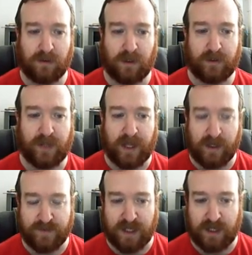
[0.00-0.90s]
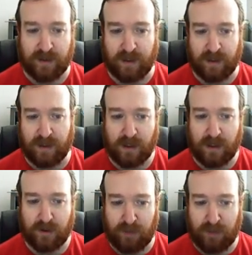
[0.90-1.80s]
Okay, I'm saying that
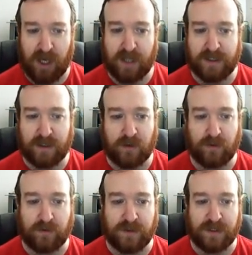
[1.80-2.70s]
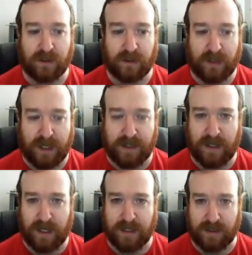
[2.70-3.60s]
the particles gain
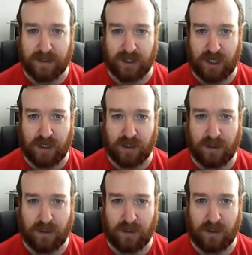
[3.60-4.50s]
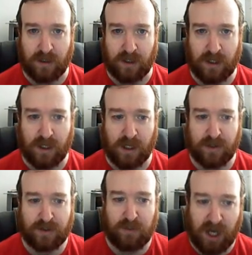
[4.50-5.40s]
heat energy.
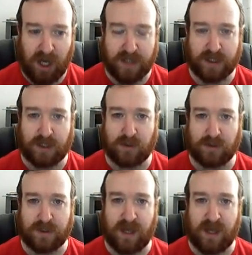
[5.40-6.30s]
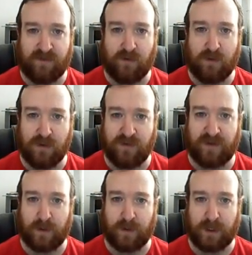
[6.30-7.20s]
The particles, therefore, are
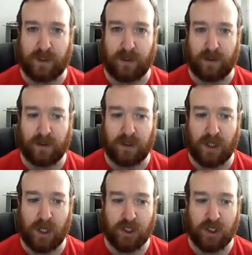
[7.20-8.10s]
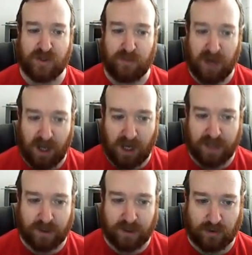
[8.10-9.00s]
moving quicker. So the
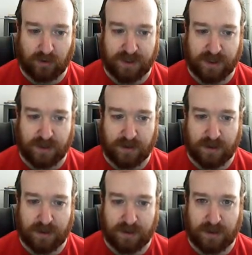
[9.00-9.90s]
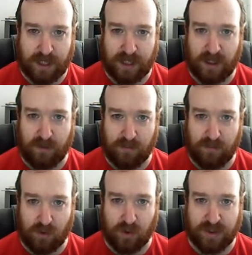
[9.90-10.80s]
particles take up
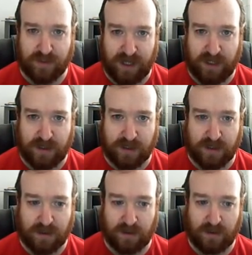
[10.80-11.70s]
more space.